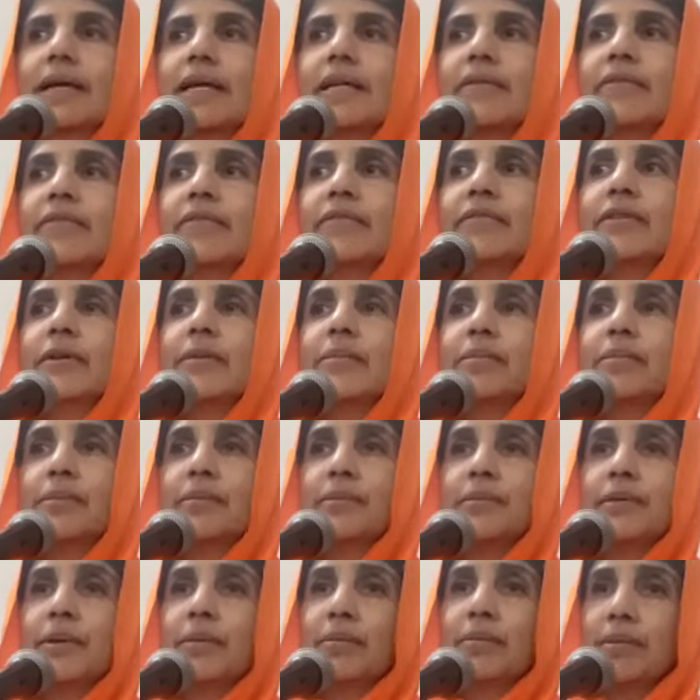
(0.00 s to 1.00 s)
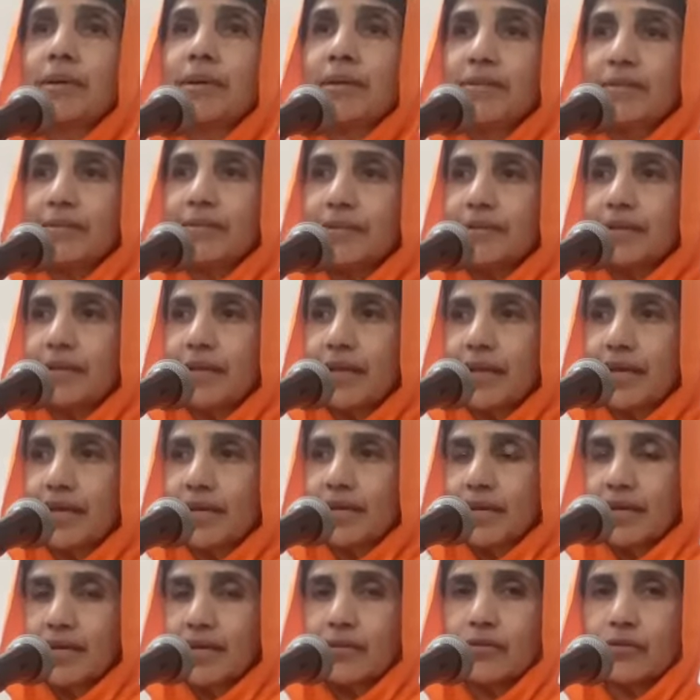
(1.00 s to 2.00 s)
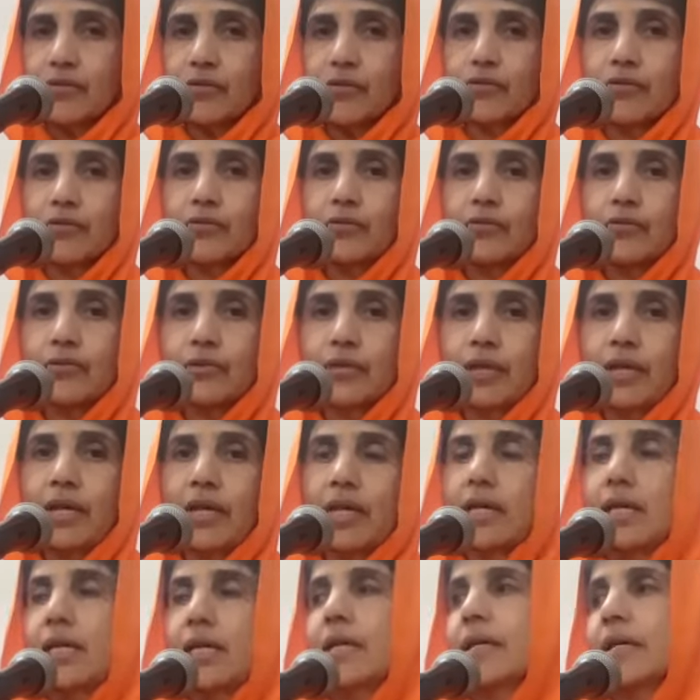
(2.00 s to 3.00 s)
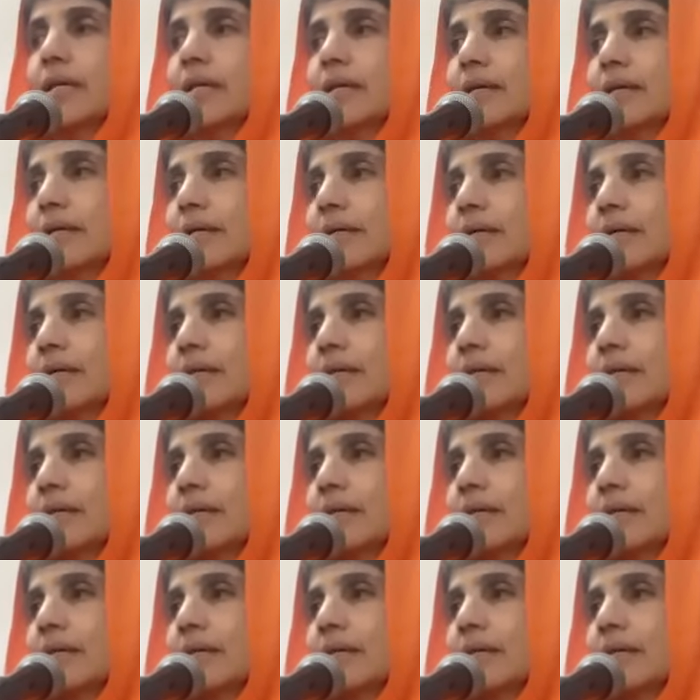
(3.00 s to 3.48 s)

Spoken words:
And if somebody was there next to you saying,